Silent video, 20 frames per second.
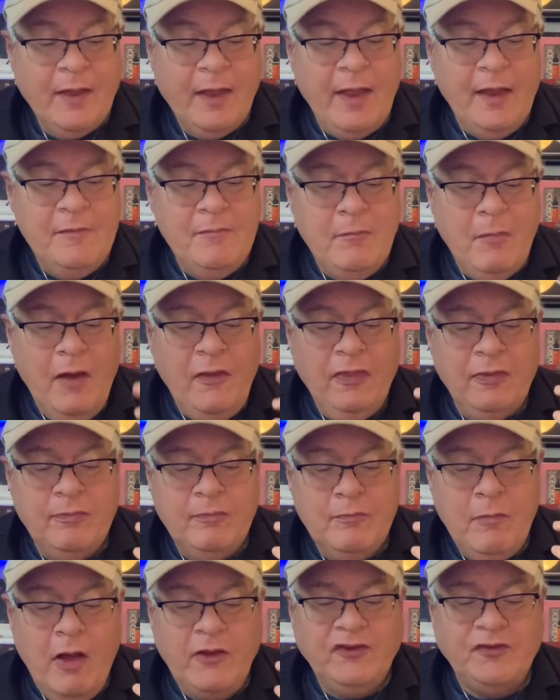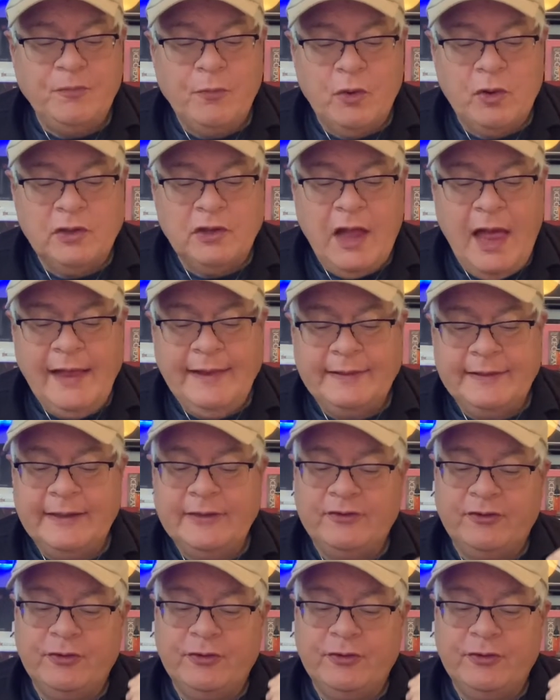and much more likely